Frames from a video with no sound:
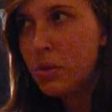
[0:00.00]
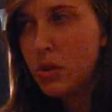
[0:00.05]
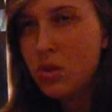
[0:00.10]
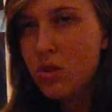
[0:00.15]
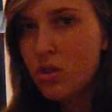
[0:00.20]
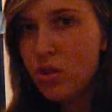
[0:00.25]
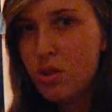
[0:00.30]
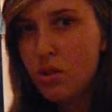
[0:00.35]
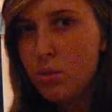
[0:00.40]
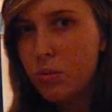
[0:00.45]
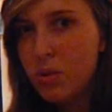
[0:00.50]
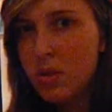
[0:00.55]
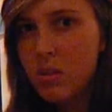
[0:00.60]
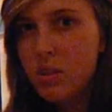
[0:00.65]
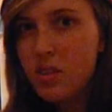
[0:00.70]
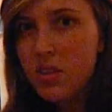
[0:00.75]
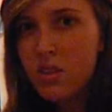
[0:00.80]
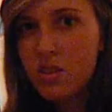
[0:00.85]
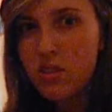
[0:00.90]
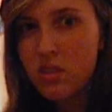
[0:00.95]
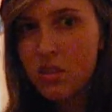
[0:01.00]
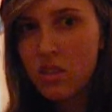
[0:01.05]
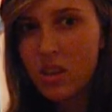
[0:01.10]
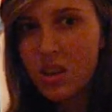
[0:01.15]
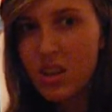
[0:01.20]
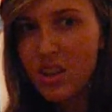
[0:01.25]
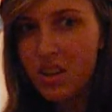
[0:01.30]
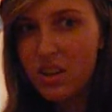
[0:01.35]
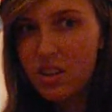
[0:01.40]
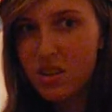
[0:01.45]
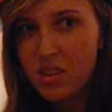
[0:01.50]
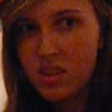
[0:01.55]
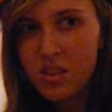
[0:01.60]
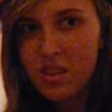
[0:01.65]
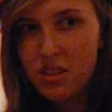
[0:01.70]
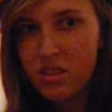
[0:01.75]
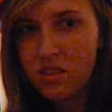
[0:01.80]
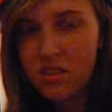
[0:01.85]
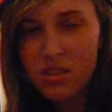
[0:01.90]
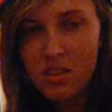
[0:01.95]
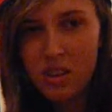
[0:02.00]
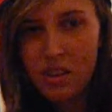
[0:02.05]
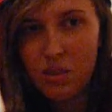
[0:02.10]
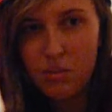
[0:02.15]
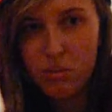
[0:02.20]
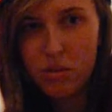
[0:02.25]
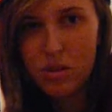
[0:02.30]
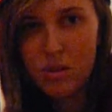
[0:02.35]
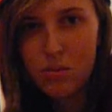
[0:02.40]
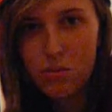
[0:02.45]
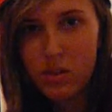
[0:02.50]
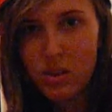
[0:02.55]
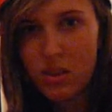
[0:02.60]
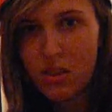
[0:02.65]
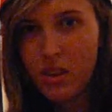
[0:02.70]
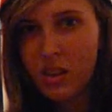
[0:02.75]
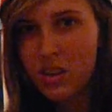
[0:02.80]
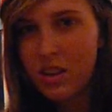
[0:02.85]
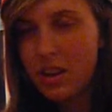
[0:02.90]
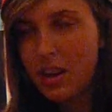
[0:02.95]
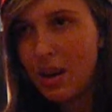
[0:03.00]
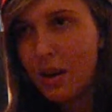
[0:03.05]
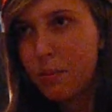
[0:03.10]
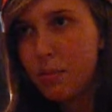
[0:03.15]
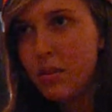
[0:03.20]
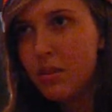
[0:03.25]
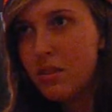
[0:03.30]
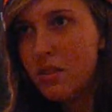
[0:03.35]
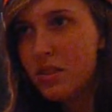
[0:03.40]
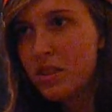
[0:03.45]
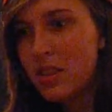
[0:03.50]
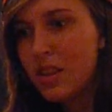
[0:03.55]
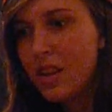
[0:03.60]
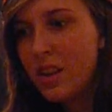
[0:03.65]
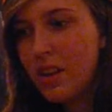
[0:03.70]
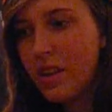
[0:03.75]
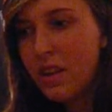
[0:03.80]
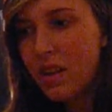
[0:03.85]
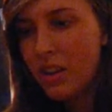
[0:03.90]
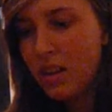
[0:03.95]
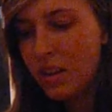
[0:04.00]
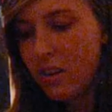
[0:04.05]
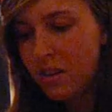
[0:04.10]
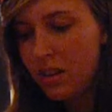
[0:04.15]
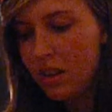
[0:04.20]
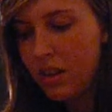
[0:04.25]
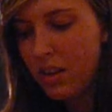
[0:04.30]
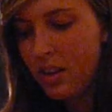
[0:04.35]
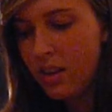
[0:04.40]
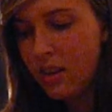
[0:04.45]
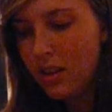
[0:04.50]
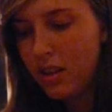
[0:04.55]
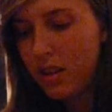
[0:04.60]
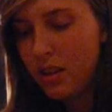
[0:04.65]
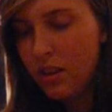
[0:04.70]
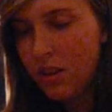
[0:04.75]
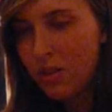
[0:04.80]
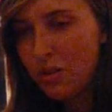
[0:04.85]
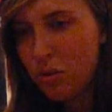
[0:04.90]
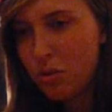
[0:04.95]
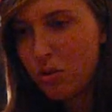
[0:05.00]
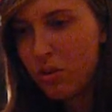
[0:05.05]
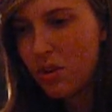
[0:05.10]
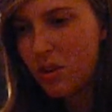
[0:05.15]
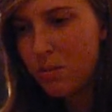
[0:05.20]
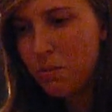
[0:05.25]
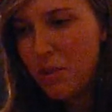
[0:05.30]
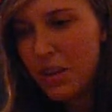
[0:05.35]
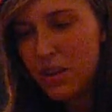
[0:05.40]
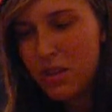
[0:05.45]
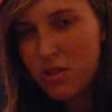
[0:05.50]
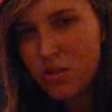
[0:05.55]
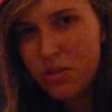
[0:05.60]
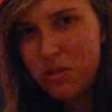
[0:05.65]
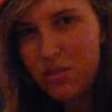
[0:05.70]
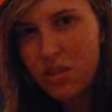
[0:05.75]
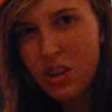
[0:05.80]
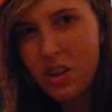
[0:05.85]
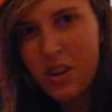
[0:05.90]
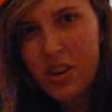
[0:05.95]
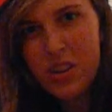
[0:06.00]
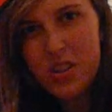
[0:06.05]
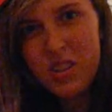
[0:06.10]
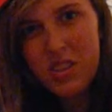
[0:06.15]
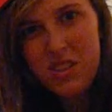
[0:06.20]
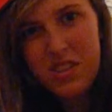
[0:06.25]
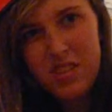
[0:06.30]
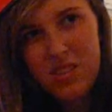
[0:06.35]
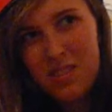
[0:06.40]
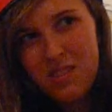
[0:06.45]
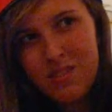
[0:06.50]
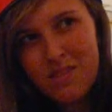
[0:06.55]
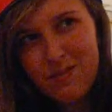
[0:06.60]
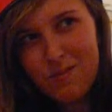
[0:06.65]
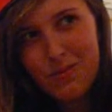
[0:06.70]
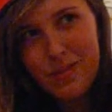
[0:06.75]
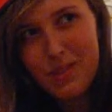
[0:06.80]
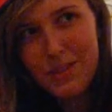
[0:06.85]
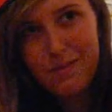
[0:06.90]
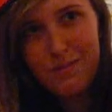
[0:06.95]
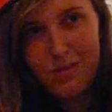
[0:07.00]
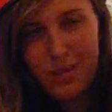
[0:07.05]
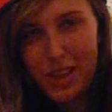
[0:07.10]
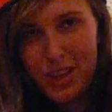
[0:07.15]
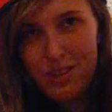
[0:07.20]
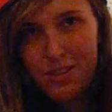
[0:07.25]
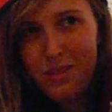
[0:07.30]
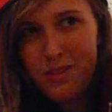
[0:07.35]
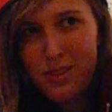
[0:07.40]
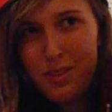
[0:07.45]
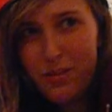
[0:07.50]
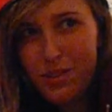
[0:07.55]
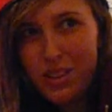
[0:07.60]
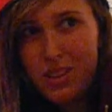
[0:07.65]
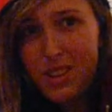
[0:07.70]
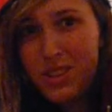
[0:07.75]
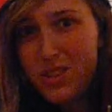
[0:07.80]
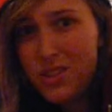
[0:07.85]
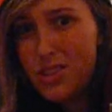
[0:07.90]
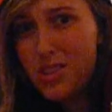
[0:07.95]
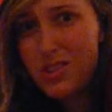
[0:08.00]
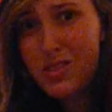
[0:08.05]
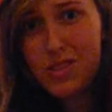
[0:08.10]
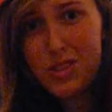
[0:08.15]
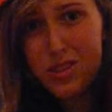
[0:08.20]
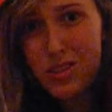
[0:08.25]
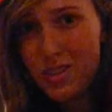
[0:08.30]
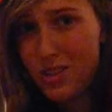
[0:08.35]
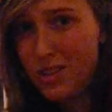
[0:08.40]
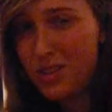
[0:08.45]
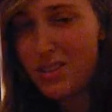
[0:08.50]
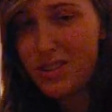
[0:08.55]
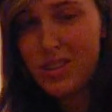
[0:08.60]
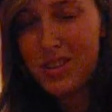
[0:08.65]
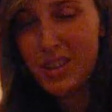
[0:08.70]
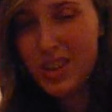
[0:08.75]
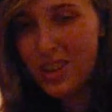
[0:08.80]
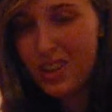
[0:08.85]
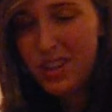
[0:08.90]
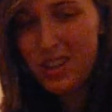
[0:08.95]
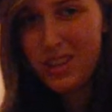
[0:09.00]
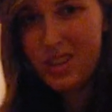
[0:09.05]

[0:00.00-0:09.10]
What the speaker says: about 2 weeks, and that was when that happened in a ornamental garden in the village, just